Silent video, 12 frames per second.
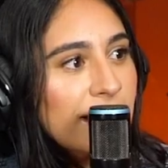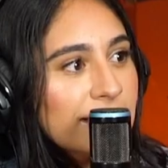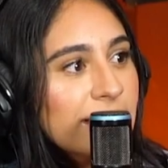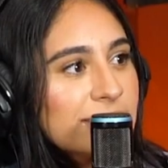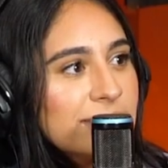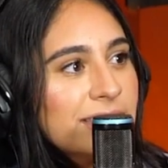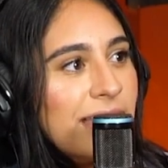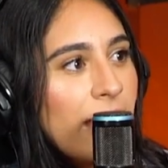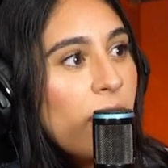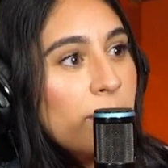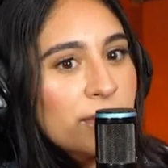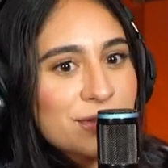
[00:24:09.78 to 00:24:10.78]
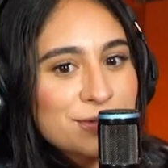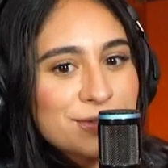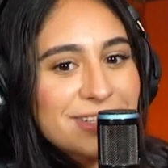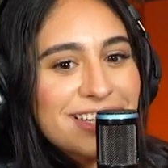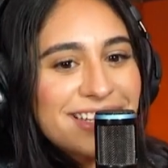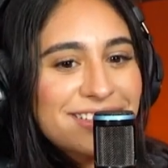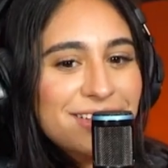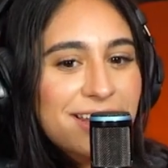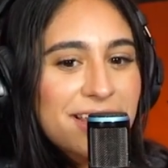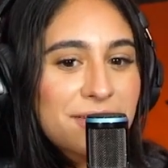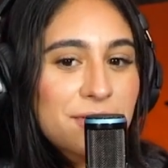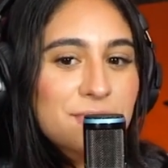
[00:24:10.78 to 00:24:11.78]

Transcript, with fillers: that, that see that opportunity. They're oh like,